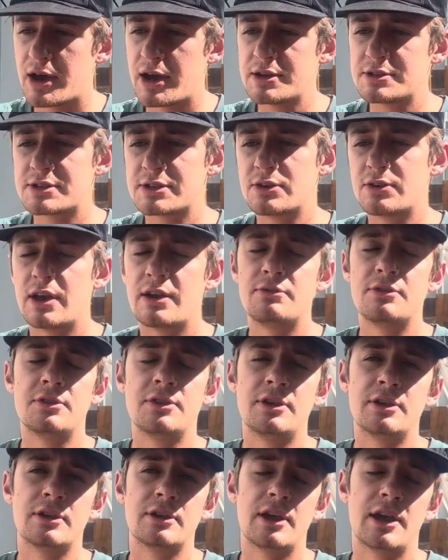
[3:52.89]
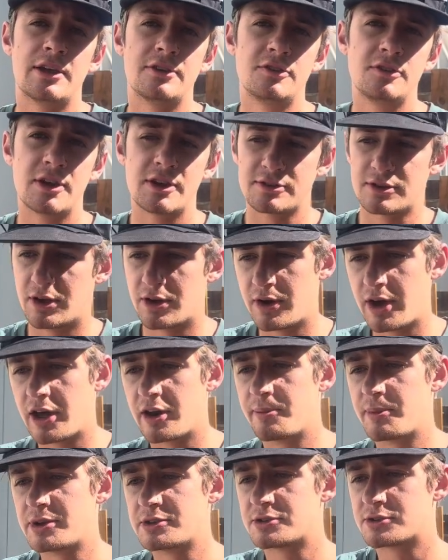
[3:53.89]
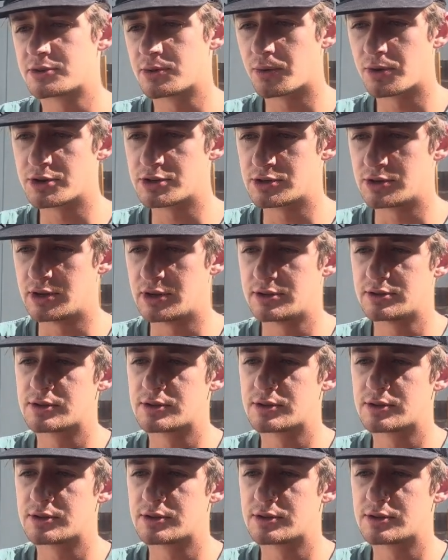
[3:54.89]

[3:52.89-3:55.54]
I sell everything, as you guys know, out of my storage unit.